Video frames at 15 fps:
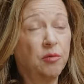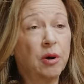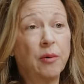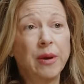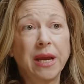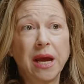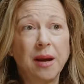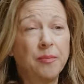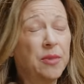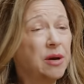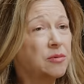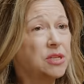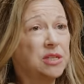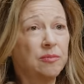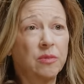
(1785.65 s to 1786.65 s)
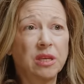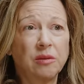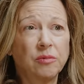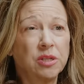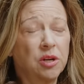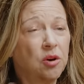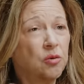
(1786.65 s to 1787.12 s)
Growing up, that was something
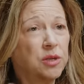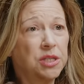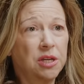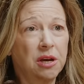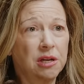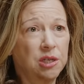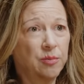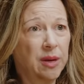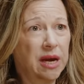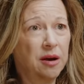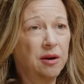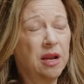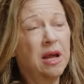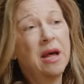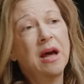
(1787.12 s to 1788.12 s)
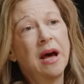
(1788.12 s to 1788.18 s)
that was always talked about.